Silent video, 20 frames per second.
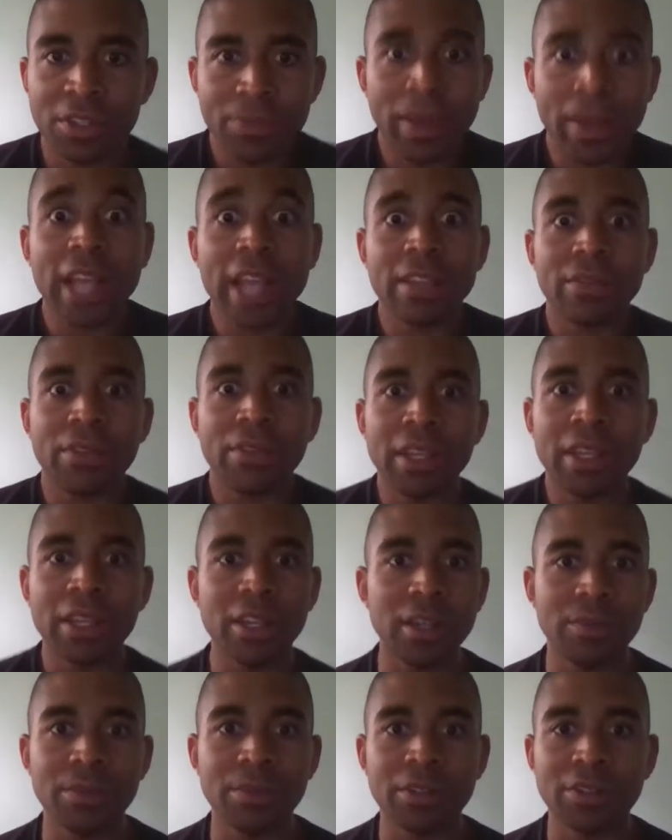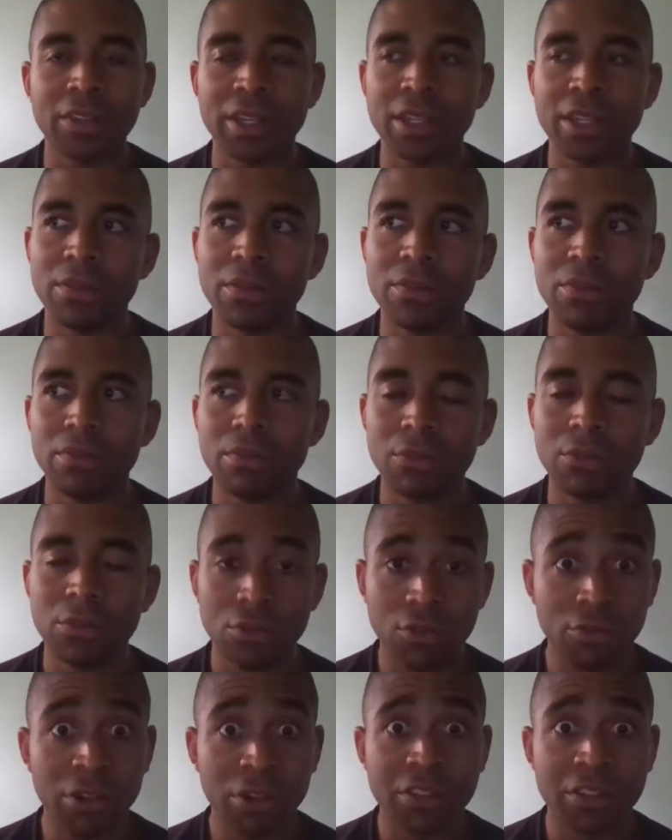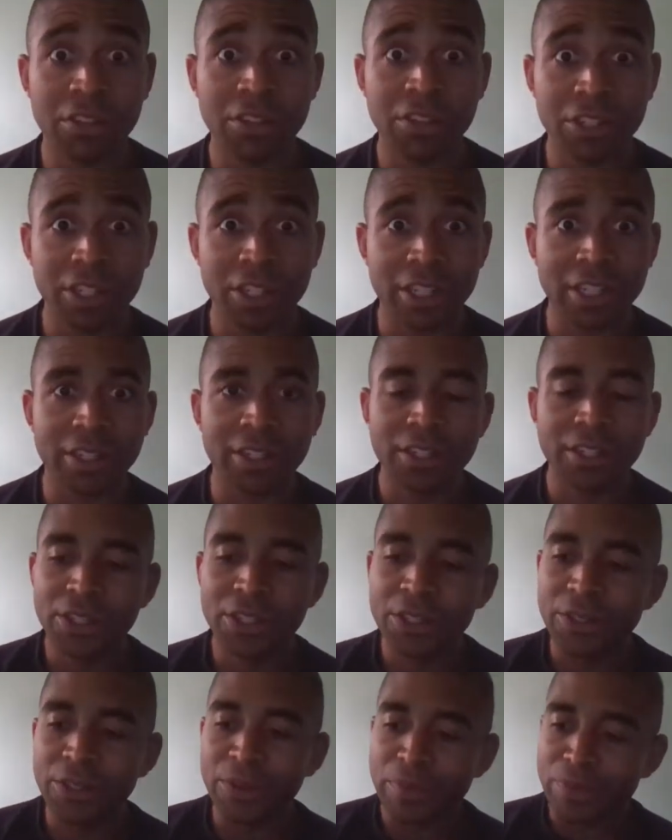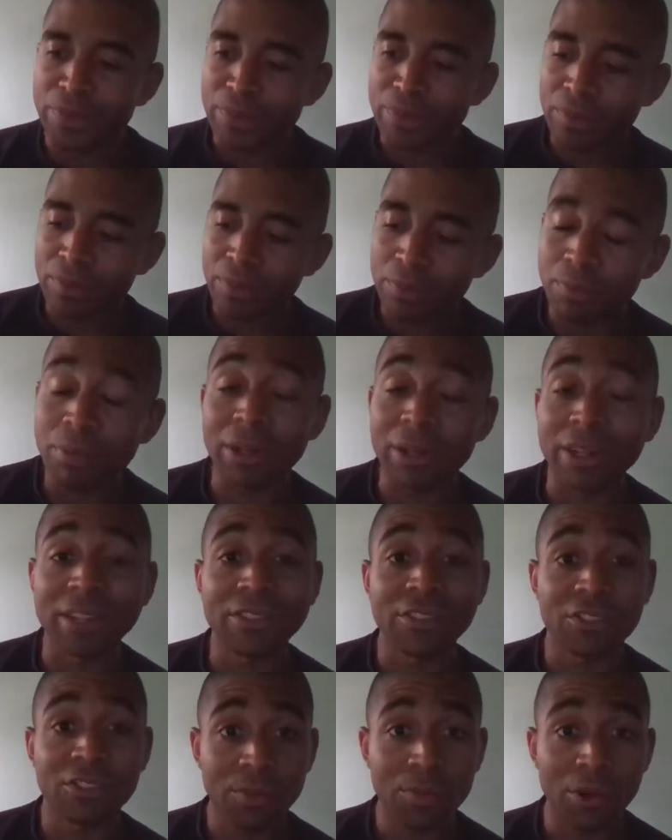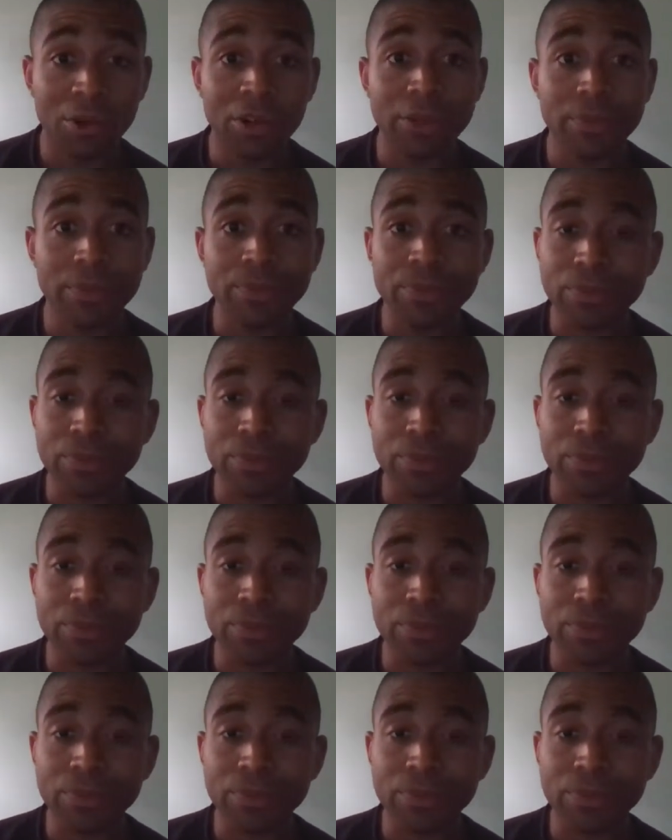It's passive income. It's like crazy shit, but it's smart.